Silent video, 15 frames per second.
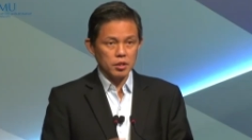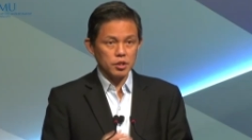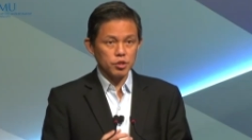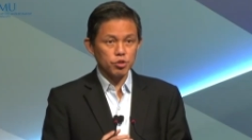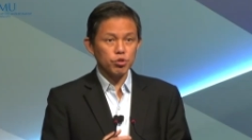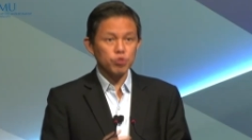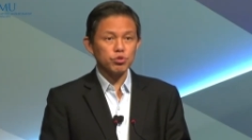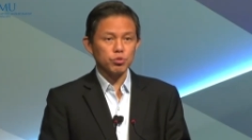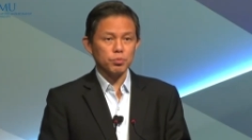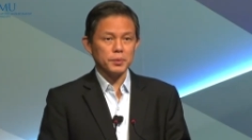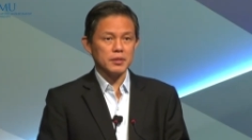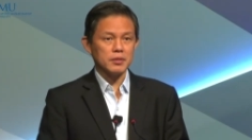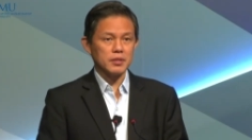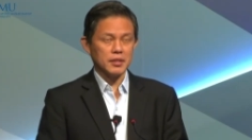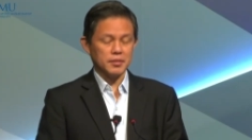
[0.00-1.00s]
It used to
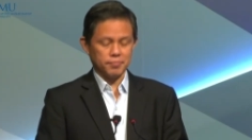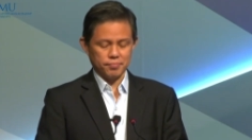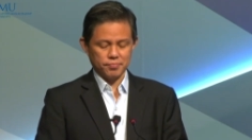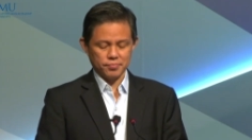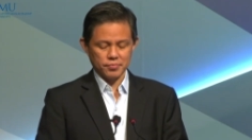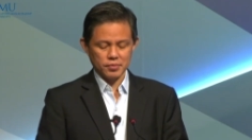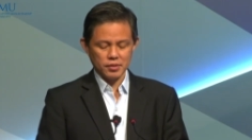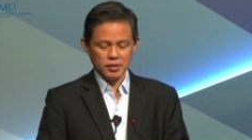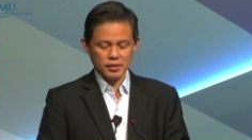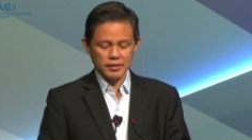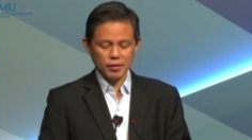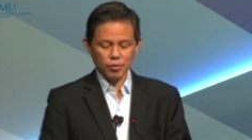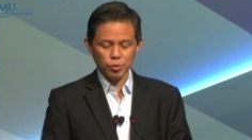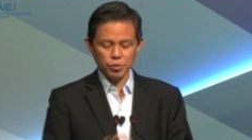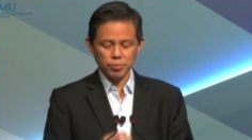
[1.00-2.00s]
be said
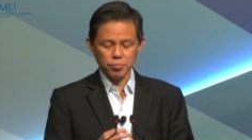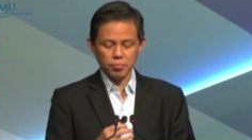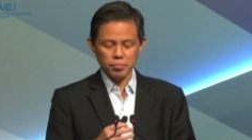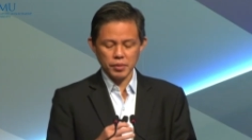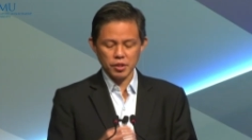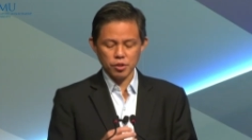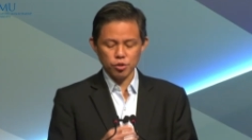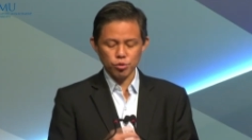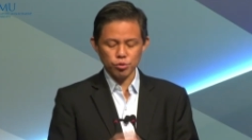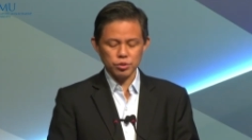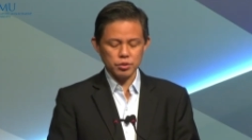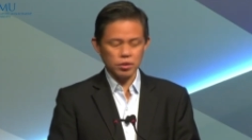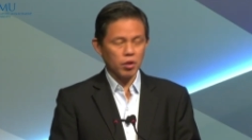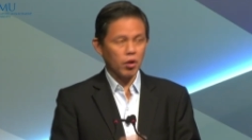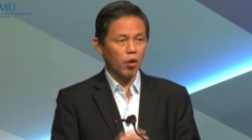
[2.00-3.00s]
that we may
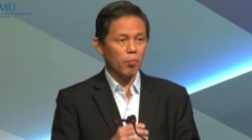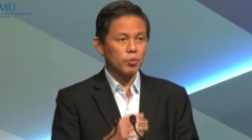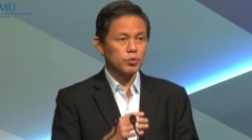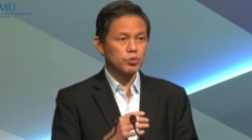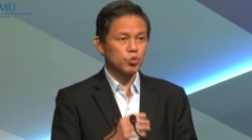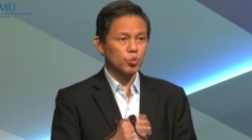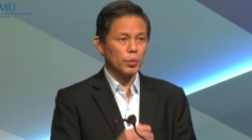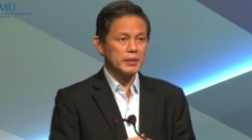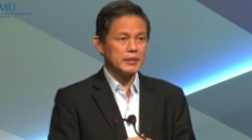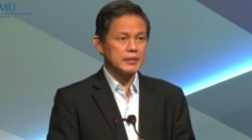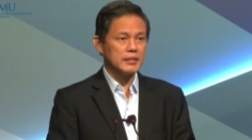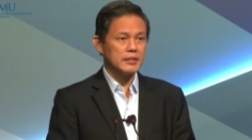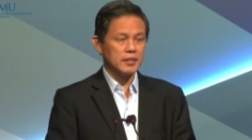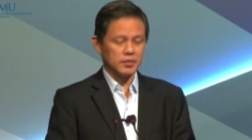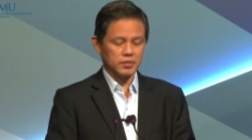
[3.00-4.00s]
use almost
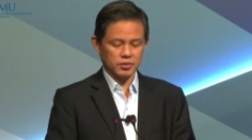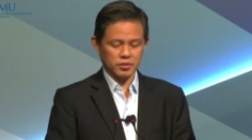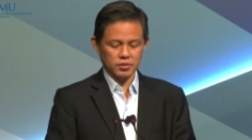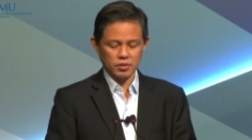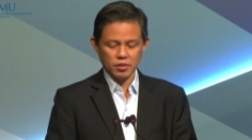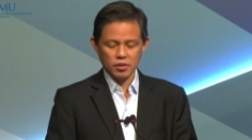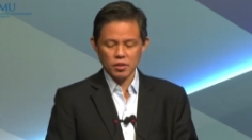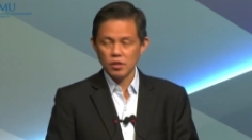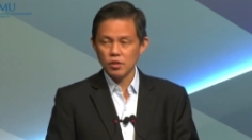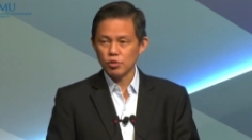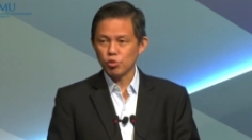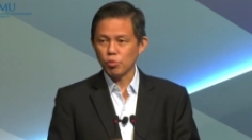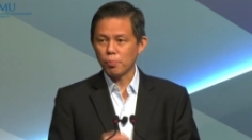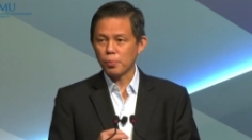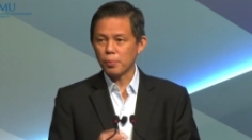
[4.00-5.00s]
twenty years
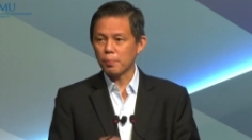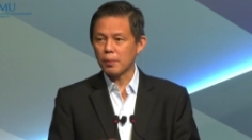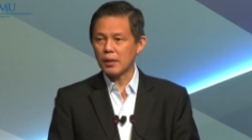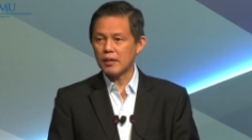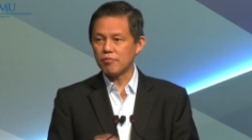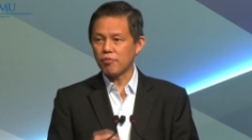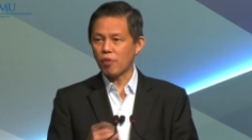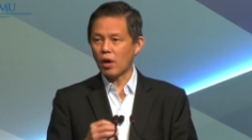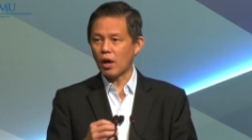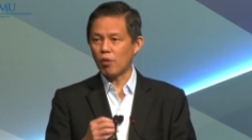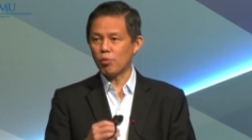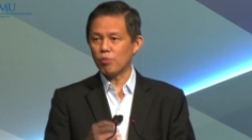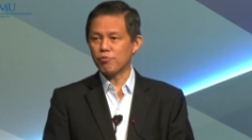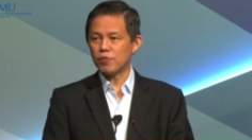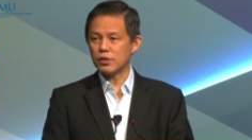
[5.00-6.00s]
to prepare for
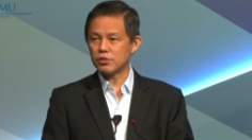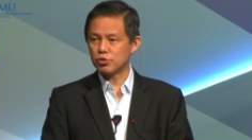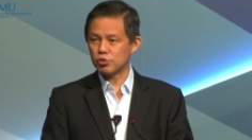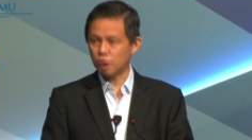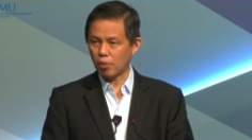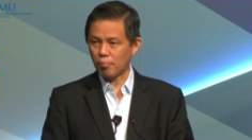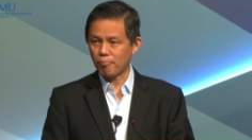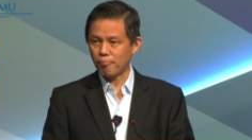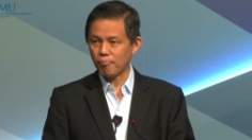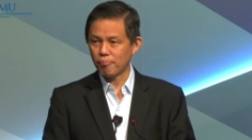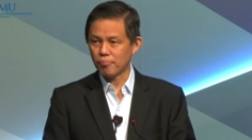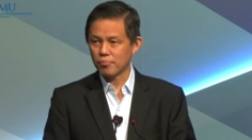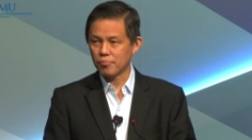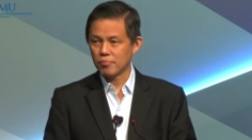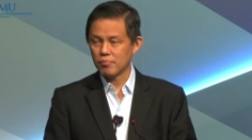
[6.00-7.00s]
our first job
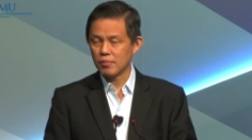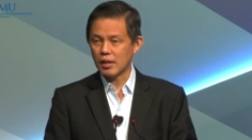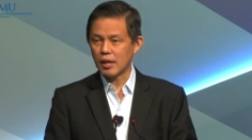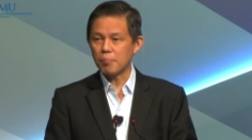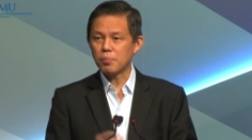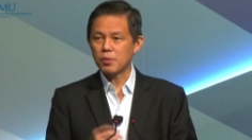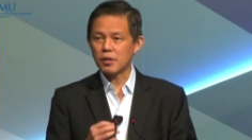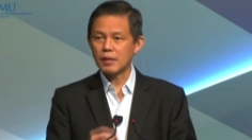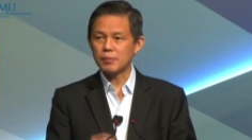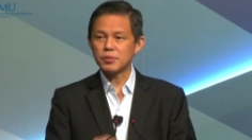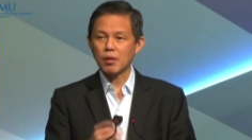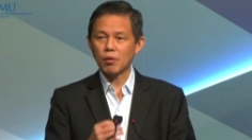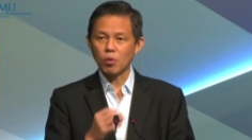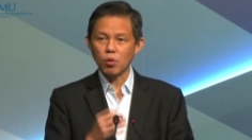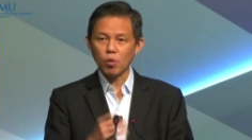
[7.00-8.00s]
and
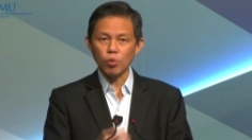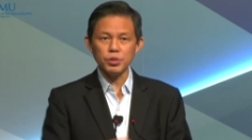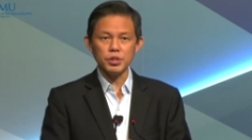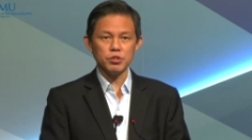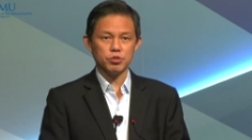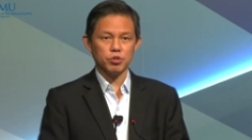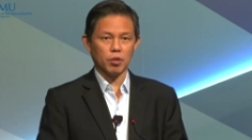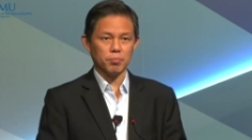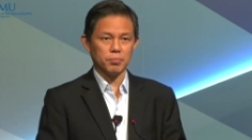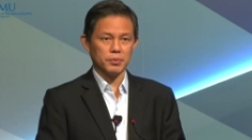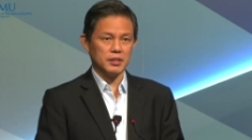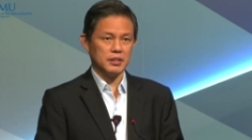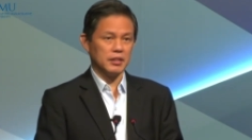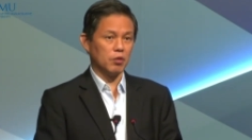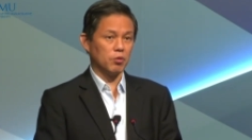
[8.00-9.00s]
perhaps our only job
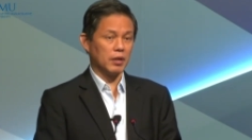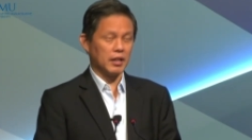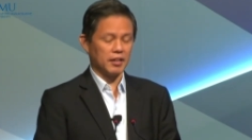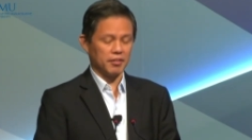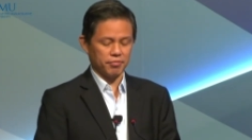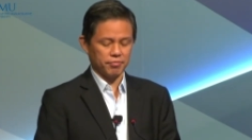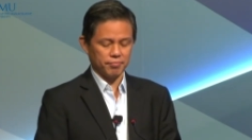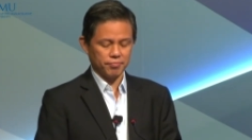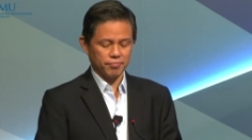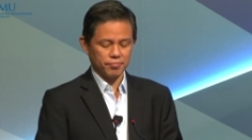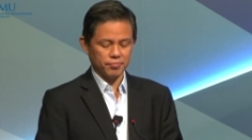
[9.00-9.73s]
in our life.